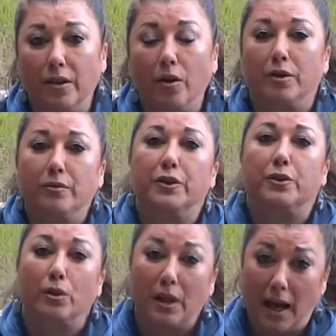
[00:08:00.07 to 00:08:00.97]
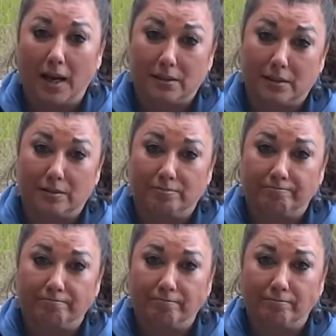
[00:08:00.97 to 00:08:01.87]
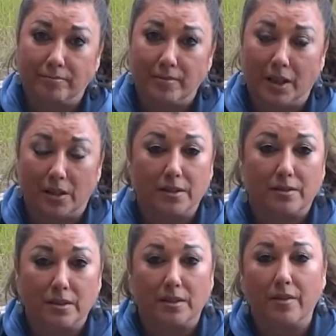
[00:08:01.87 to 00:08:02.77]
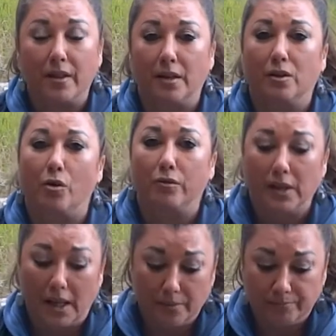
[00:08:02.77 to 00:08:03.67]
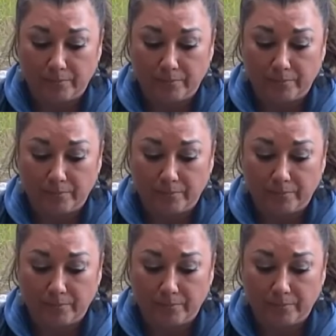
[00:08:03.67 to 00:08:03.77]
the artificial glass that is the synthetic overlay.